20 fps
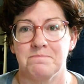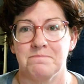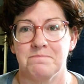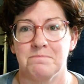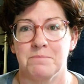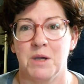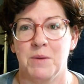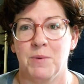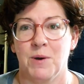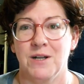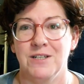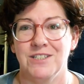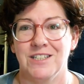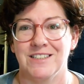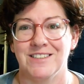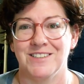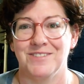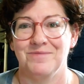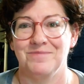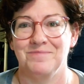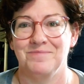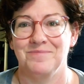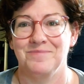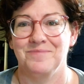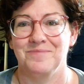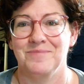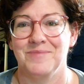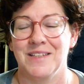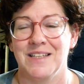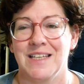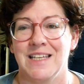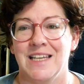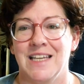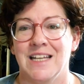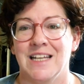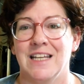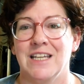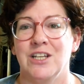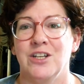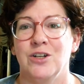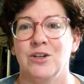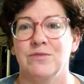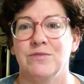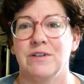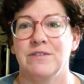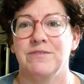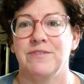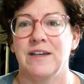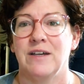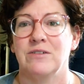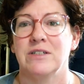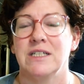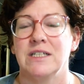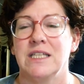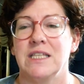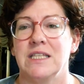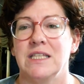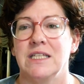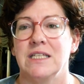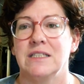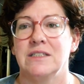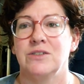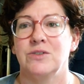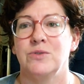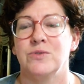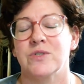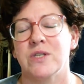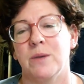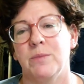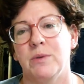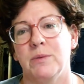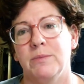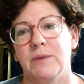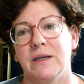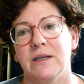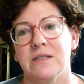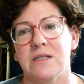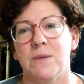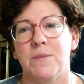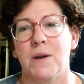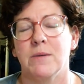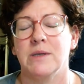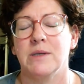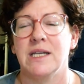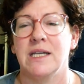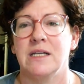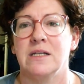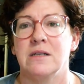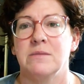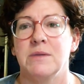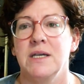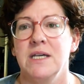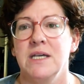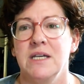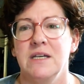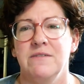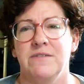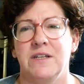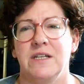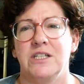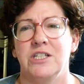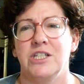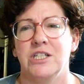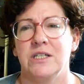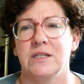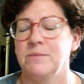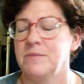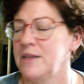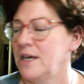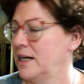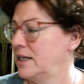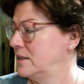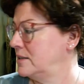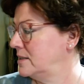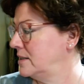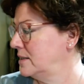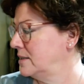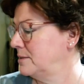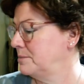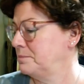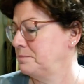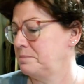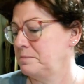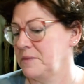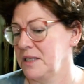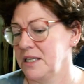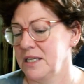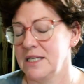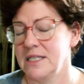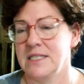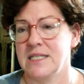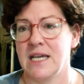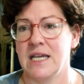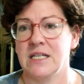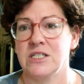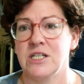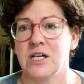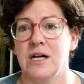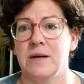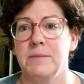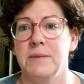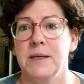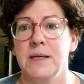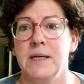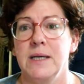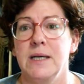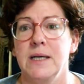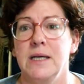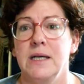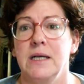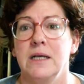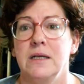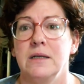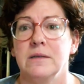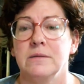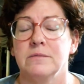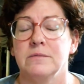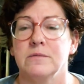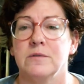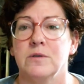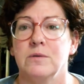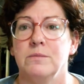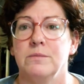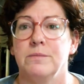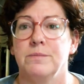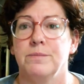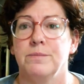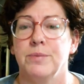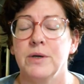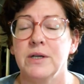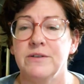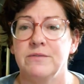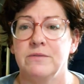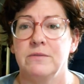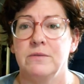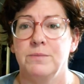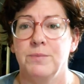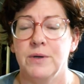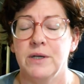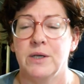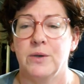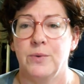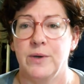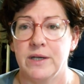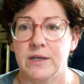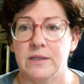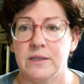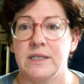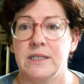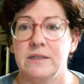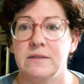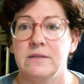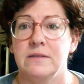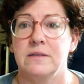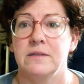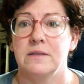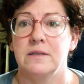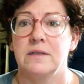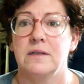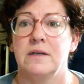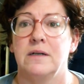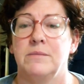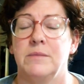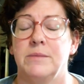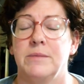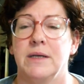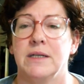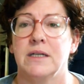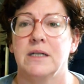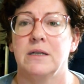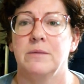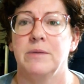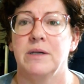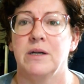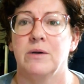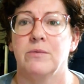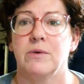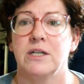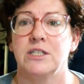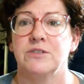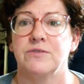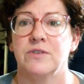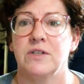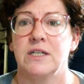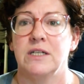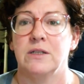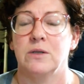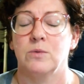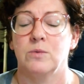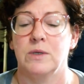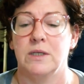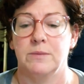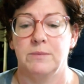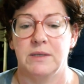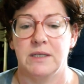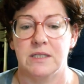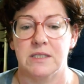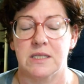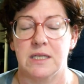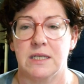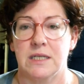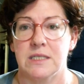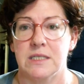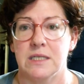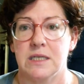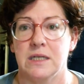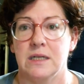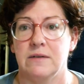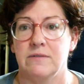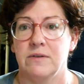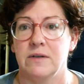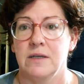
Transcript: my projects and let you know if I found anything to supplement, because I'll probably end up finishing up that tank top pretty quickly. I'm not going to be in a rush for either one, because like I said,